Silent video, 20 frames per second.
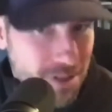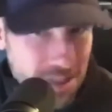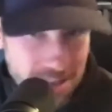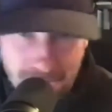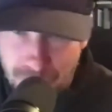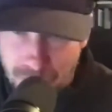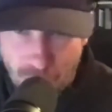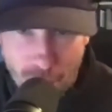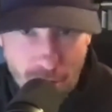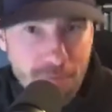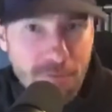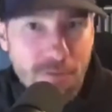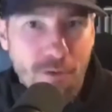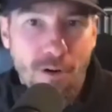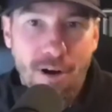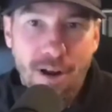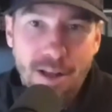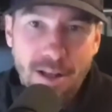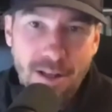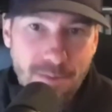then go
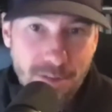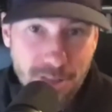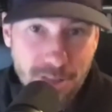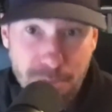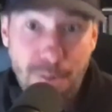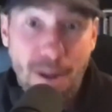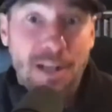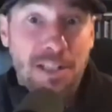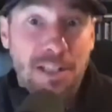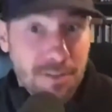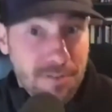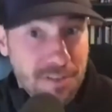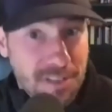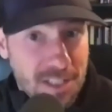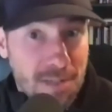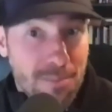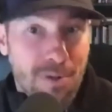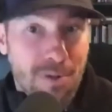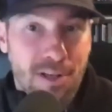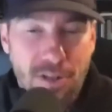for it, especially if it's
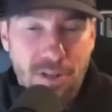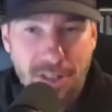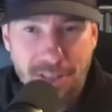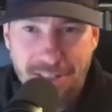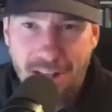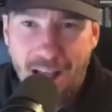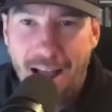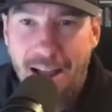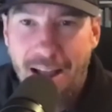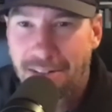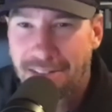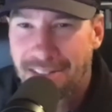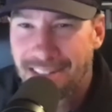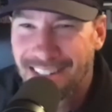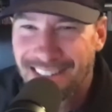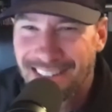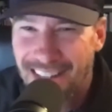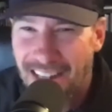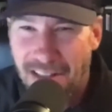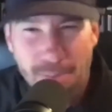going to bring you desires. And
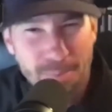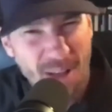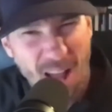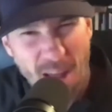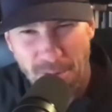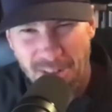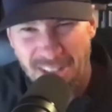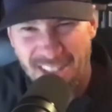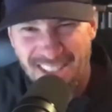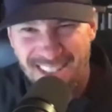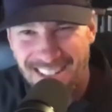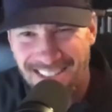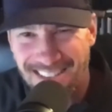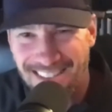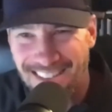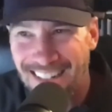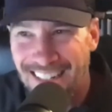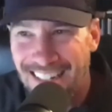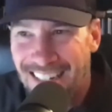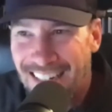it's like the Bible just
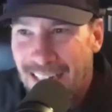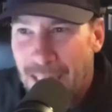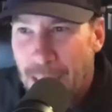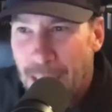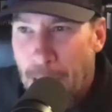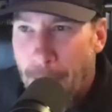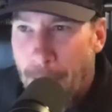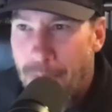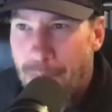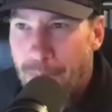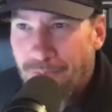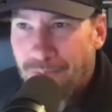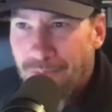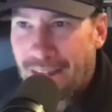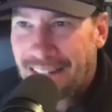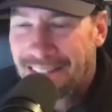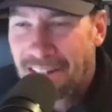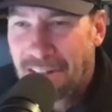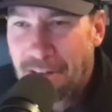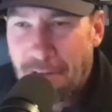doesn't,
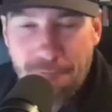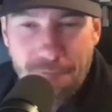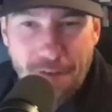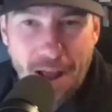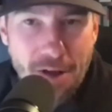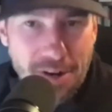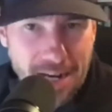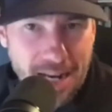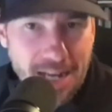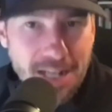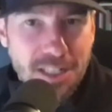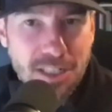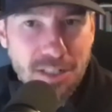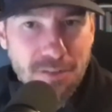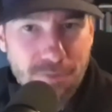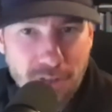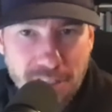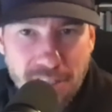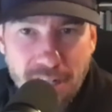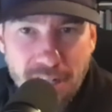that's not the foundation
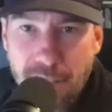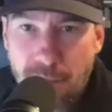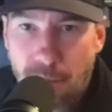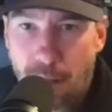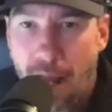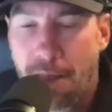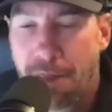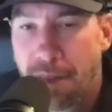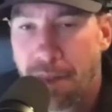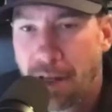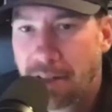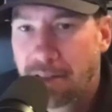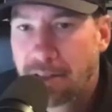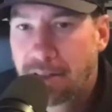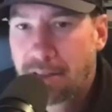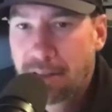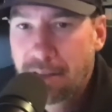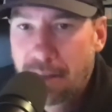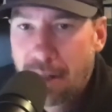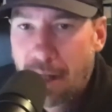for sexual
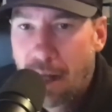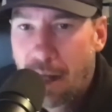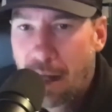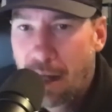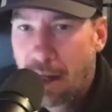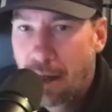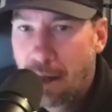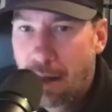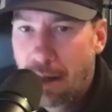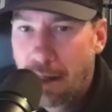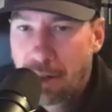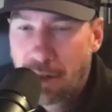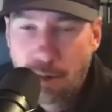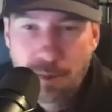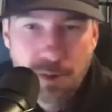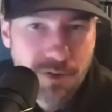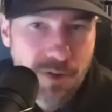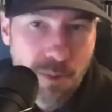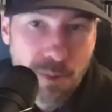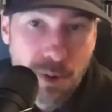ethics in
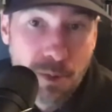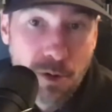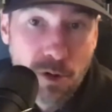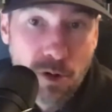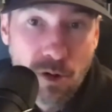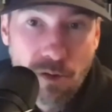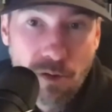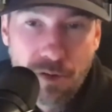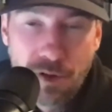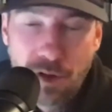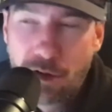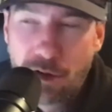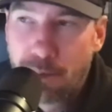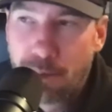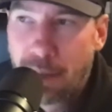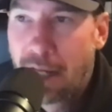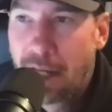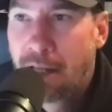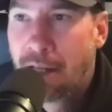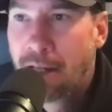terms of a biblical view,
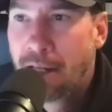but